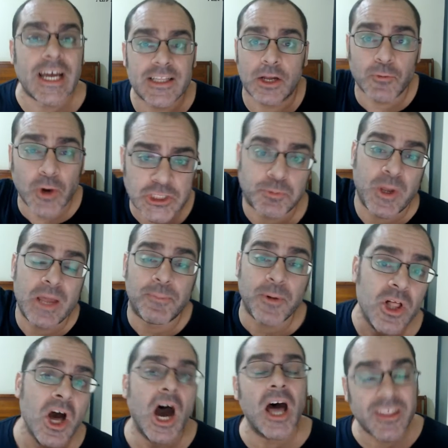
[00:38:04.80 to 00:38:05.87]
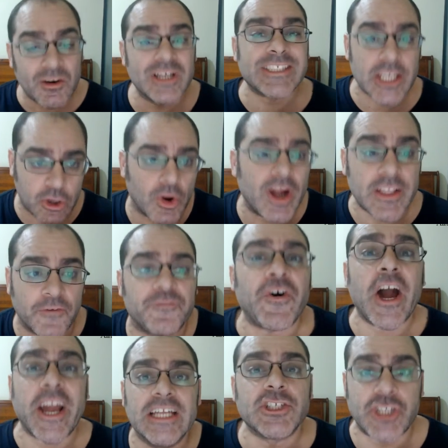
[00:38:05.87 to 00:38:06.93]
rich people are the ones that create the
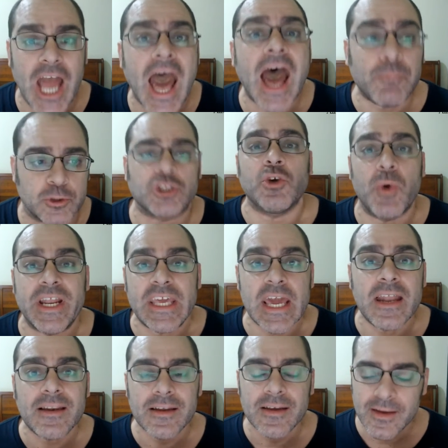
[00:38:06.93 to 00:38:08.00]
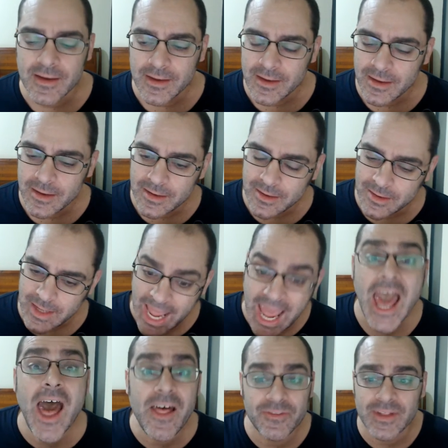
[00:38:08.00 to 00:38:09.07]
fucking jobs, you idiot.
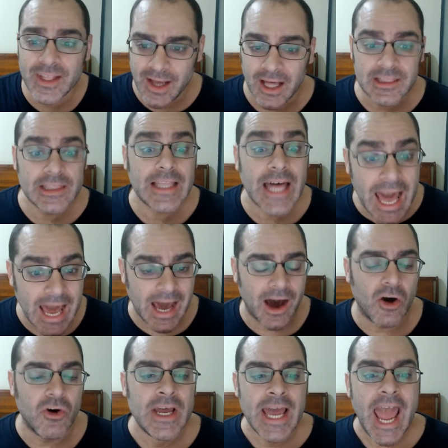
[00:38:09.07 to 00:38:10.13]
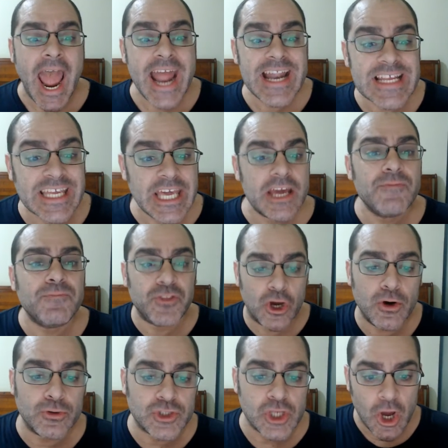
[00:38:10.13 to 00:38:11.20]
And allow and give
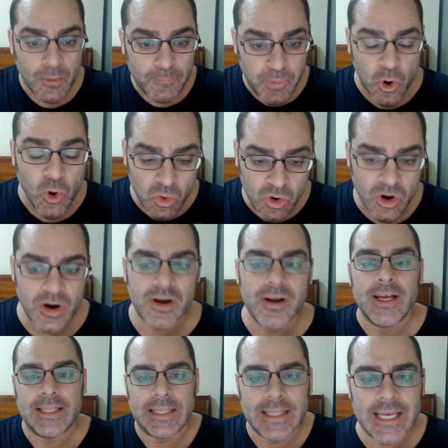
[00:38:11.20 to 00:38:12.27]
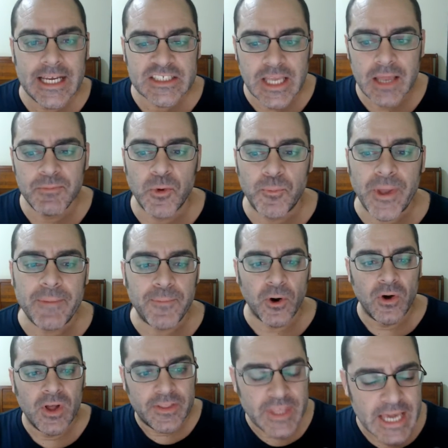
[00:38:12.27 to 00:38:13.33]
those poor, less able
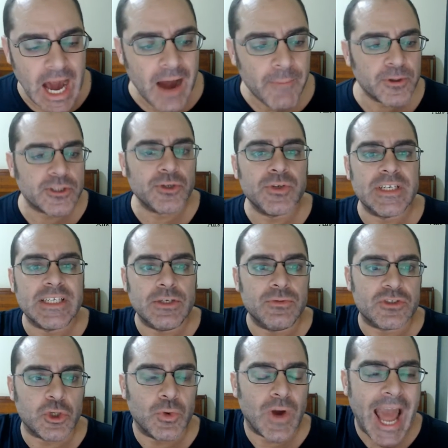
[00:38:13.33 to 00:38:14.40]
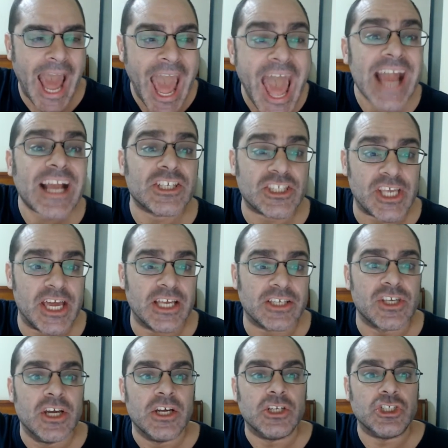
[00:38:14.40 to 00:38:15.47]
people the opportunity to
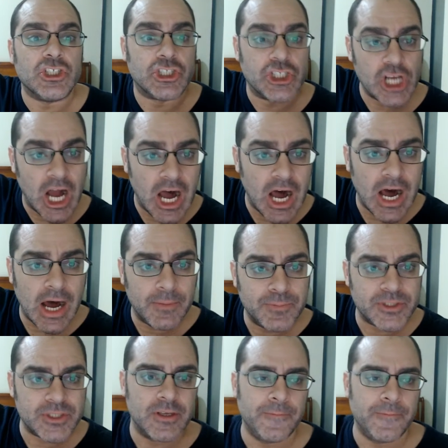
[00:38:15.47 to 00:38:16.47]
access jobs